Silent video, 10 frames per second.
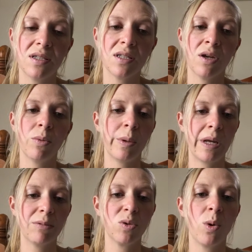so we went
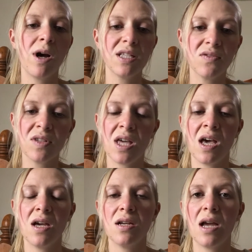up twice for
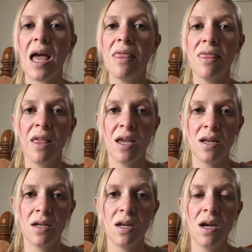that, and
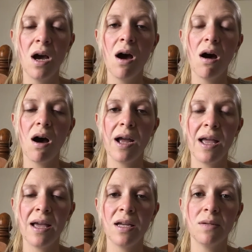then I
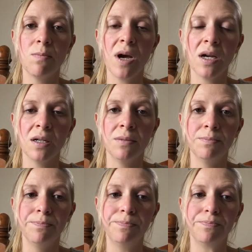had
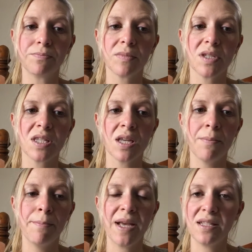
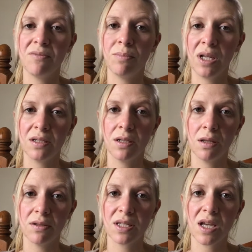some massive blood
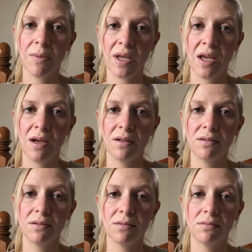clots coming out
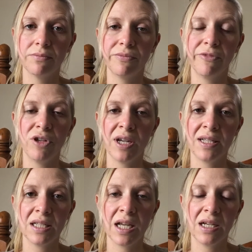a few
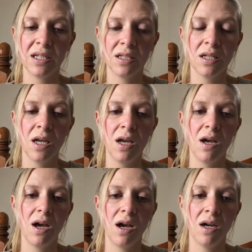days later,
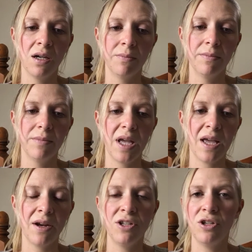and
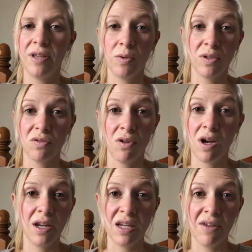I knew that wasn't
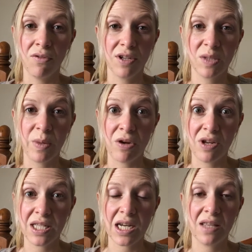right. I'd never
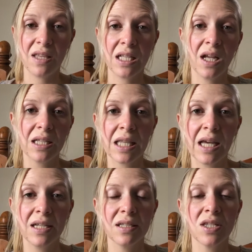experienced anything like
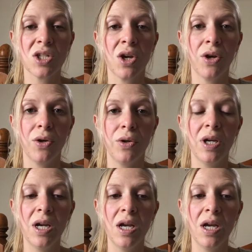that. So